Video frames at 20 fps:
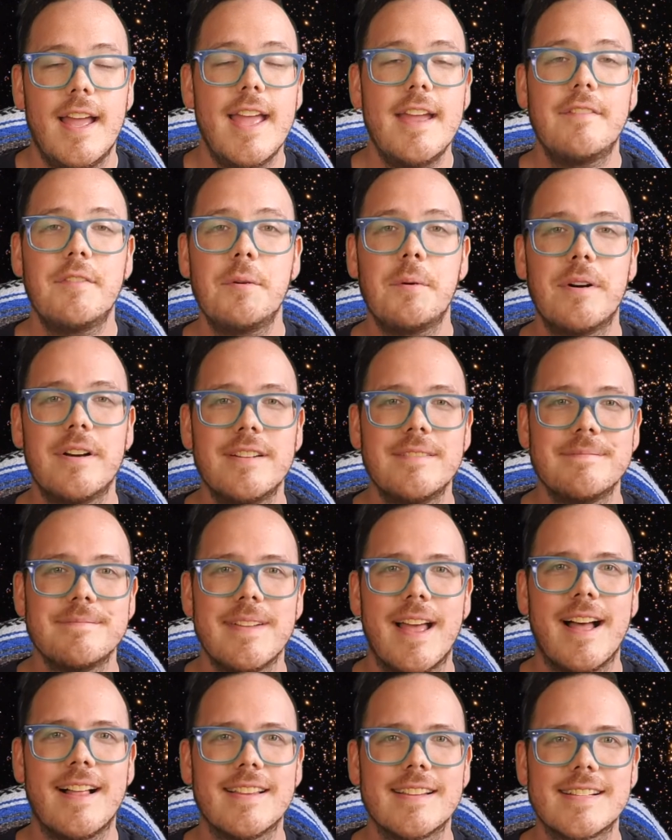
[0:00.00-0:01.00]
Hey everyone,
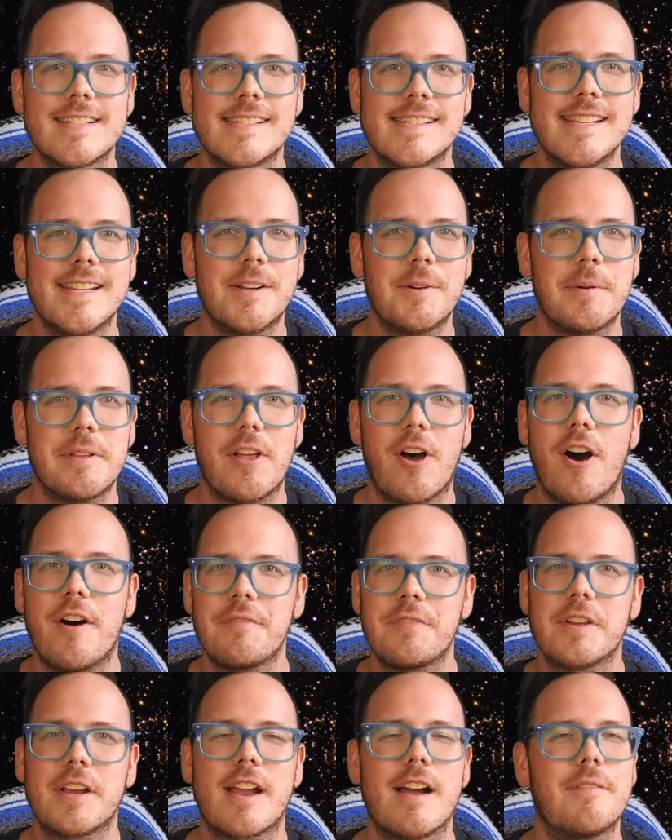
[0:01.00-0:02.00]
Alex here with
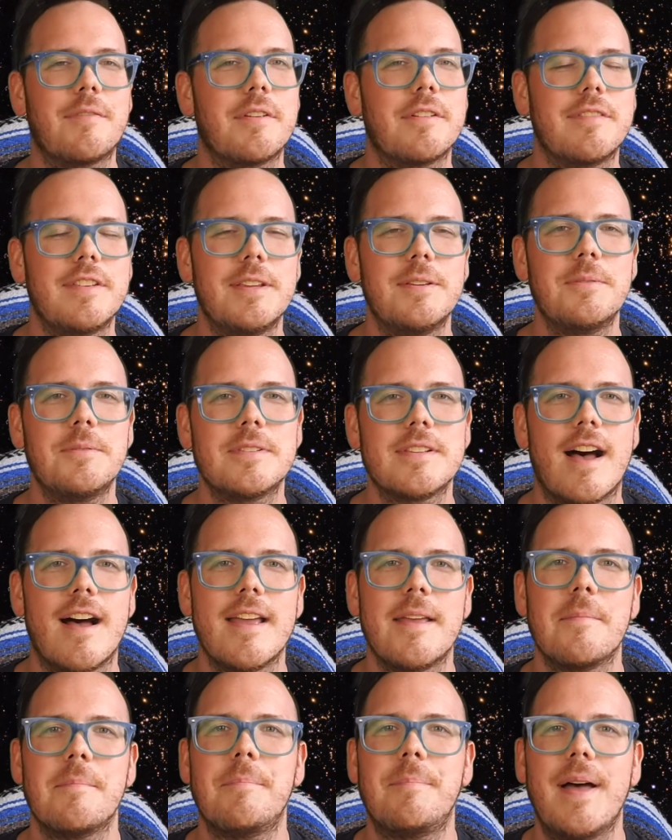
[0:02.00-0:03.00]
Off the Cuff Reviews. I
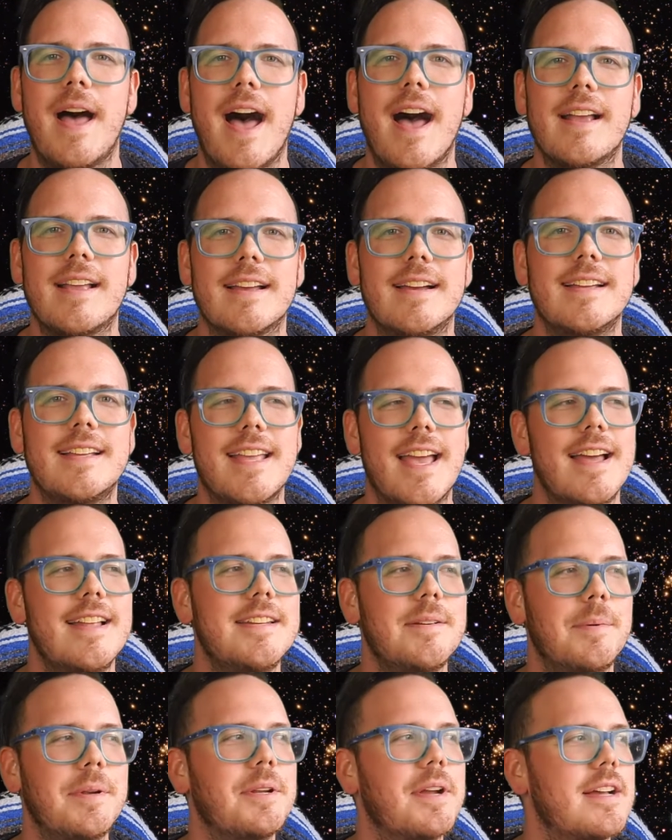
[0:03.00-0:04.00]
am back again
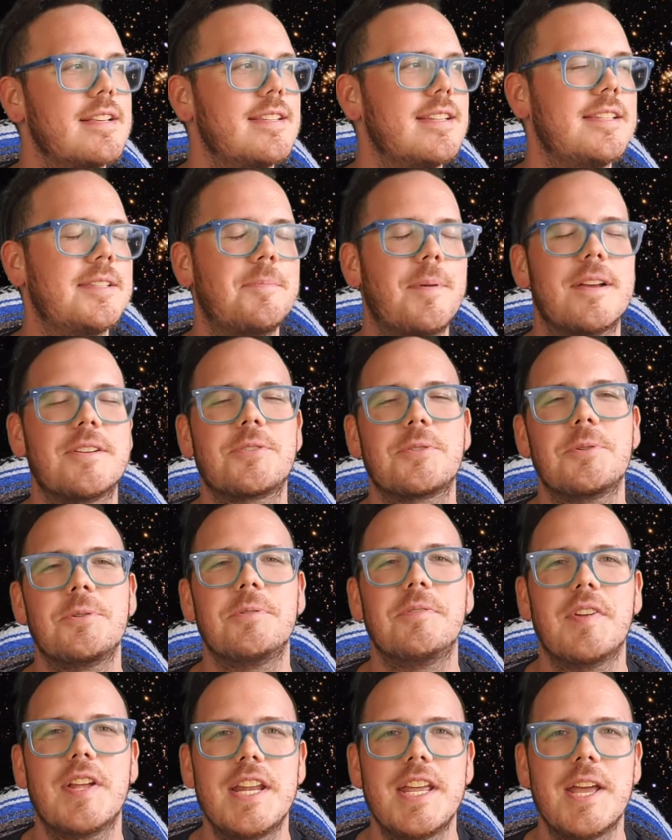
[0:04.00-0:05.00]
to bring you guys a special new
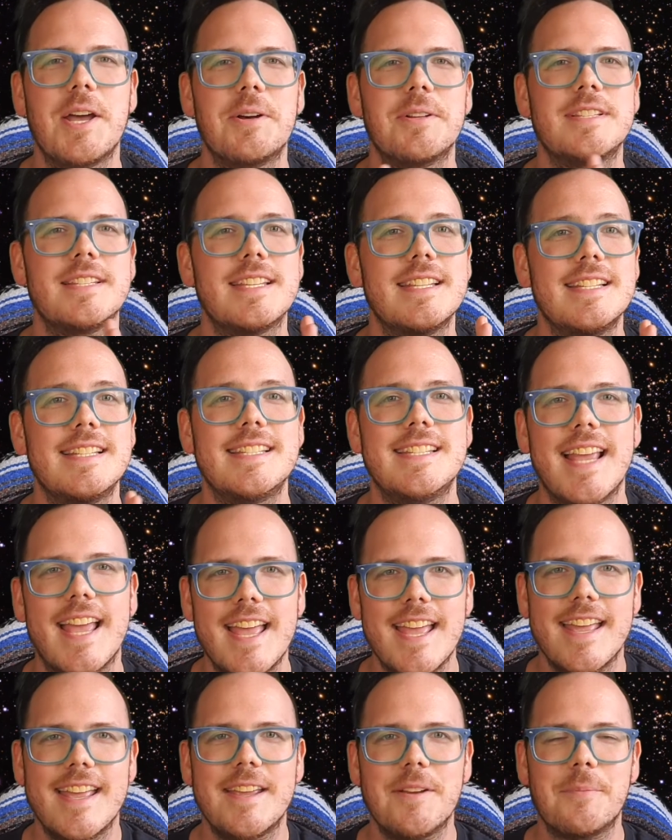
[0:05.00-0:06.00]
video.
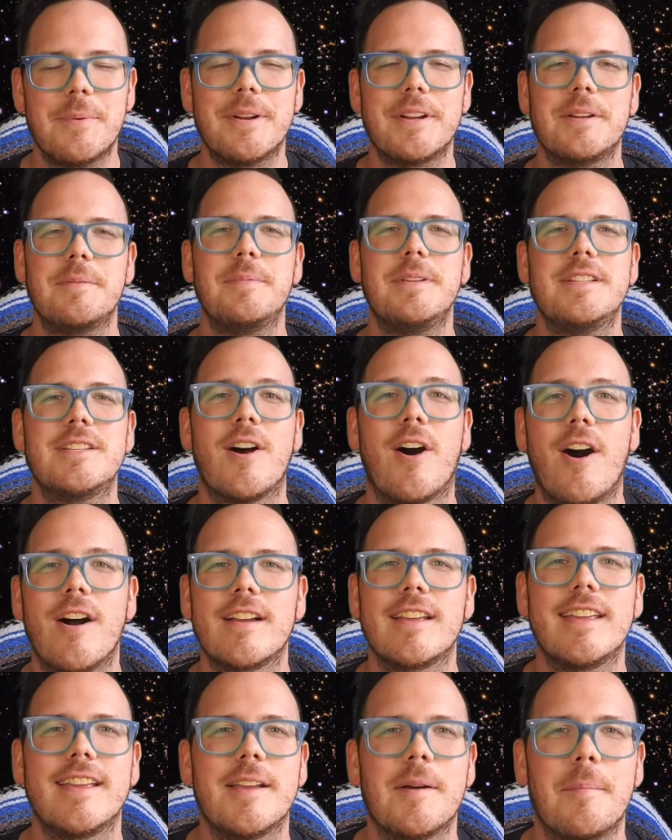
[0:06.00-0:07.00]
Today we're going to be
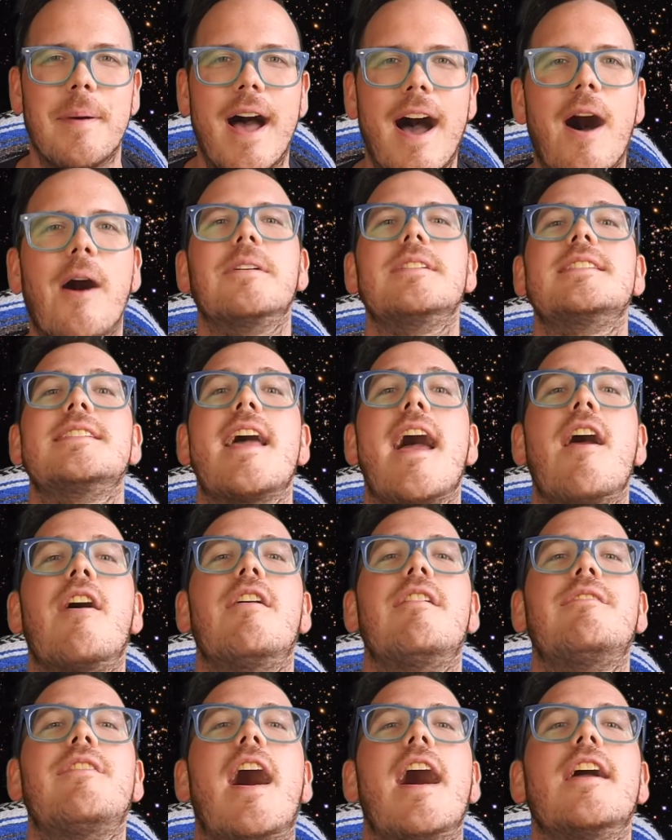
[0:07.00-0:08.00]
talking about
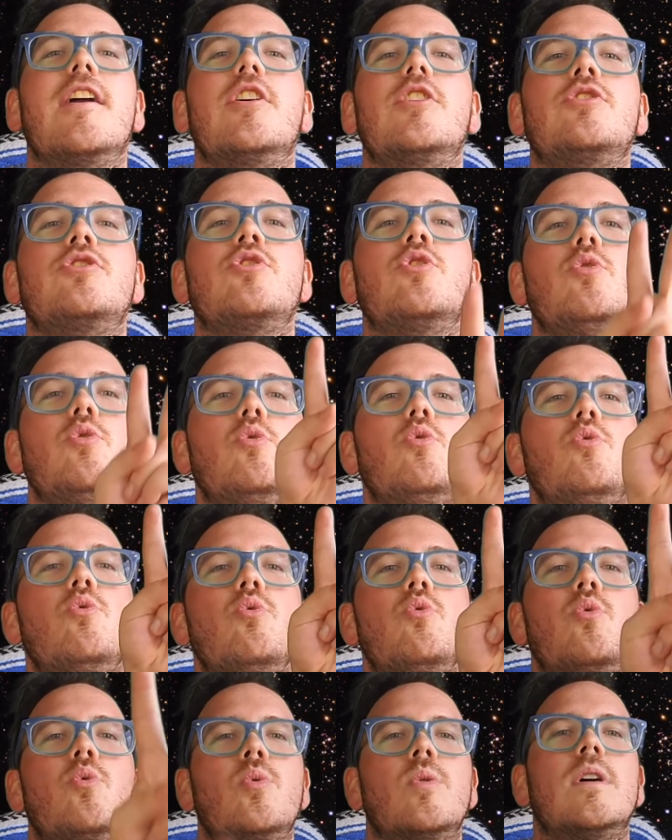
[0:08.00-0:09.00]
Terrifier
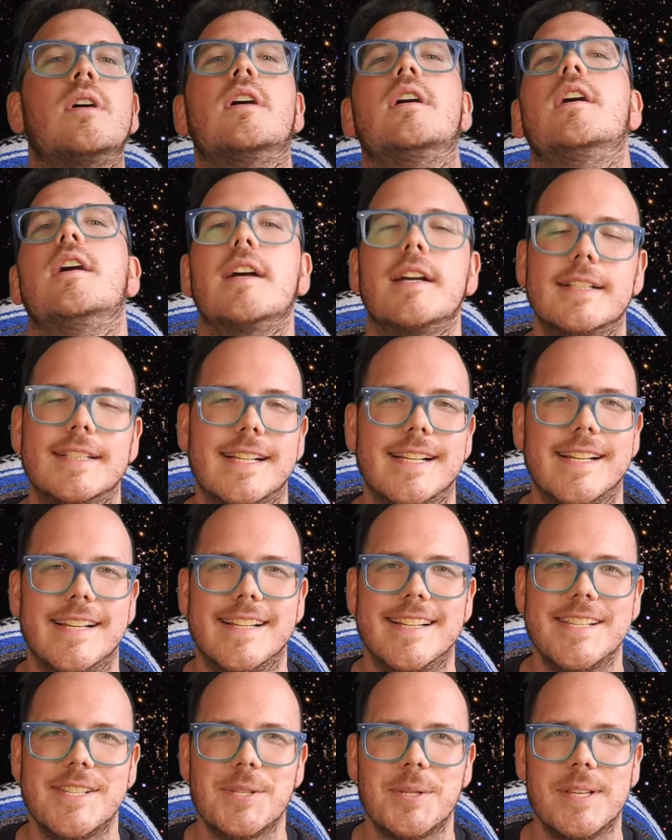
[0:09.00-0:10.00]
2.
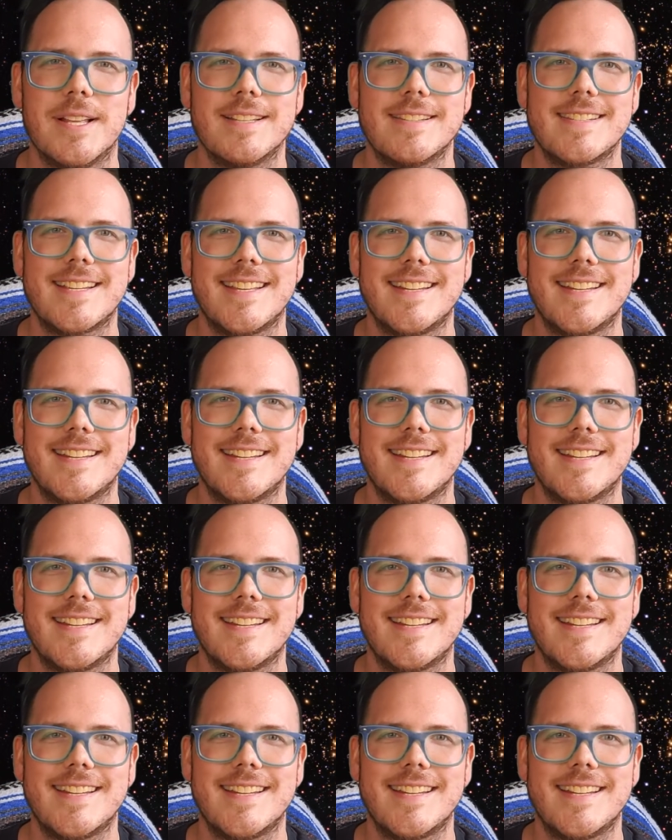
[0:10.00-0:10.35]
So let's get